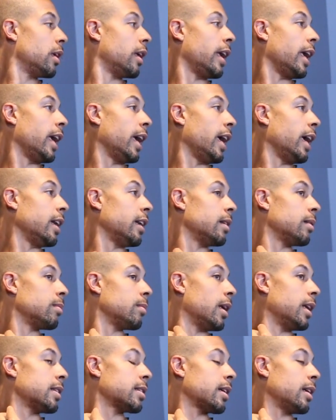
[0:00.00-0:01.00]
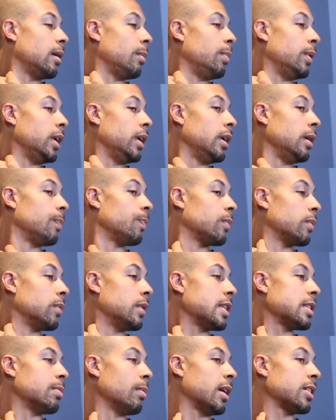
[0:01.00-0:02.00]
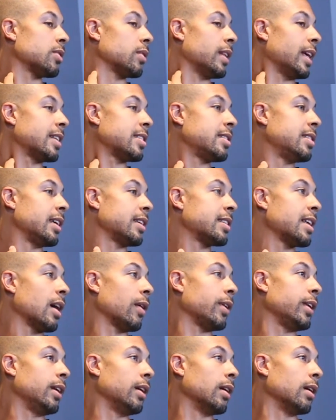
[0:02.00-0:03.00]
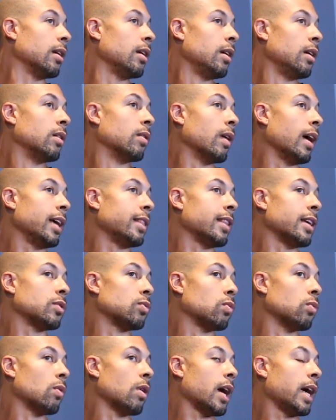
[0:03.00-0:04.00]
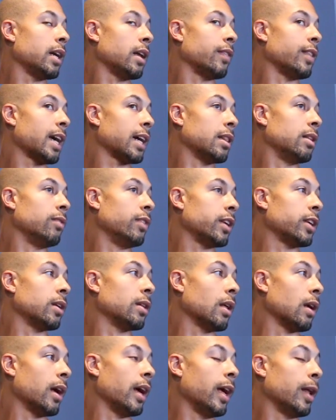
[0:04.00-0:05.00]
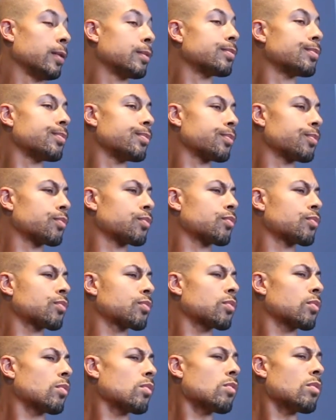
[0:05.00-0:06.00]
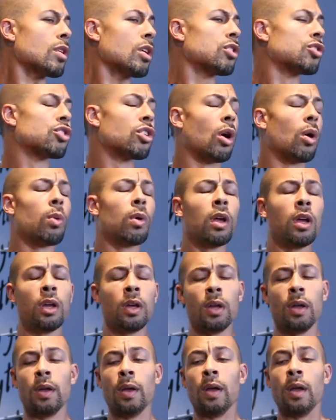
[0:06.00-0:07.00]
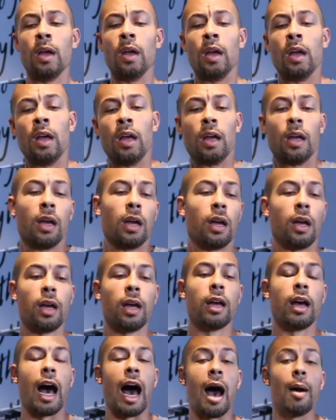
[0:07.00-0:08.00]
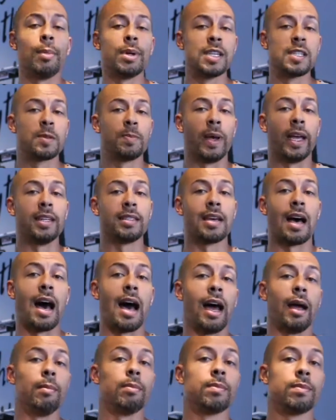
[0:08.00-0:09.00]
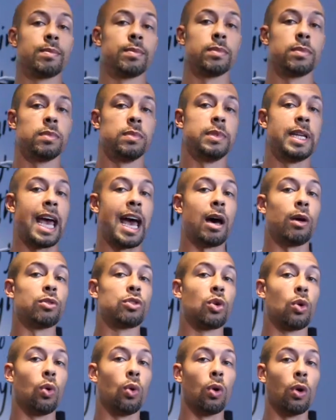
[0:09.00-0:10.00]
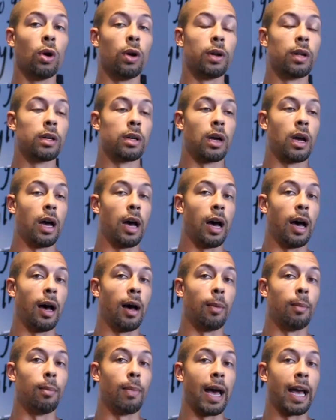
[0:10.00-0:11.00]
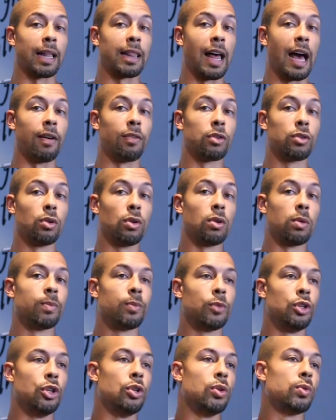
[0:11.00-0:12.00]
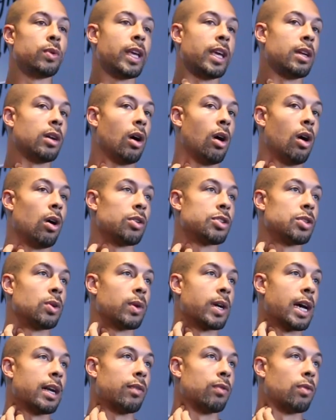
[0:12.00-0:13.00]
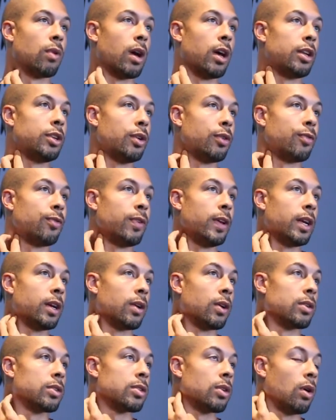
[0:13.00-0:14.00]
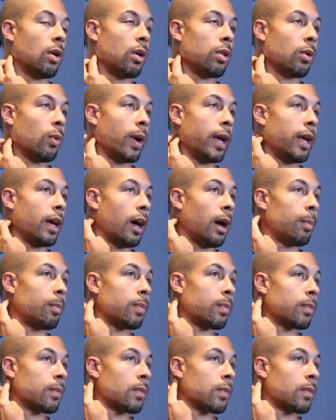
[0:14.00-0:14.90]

and it's going to be this muscle that sticks out here, right? That's right on that clavicular head. So I'm going to spend time down toward my clavicle. You can also kind of run your fingers all the way up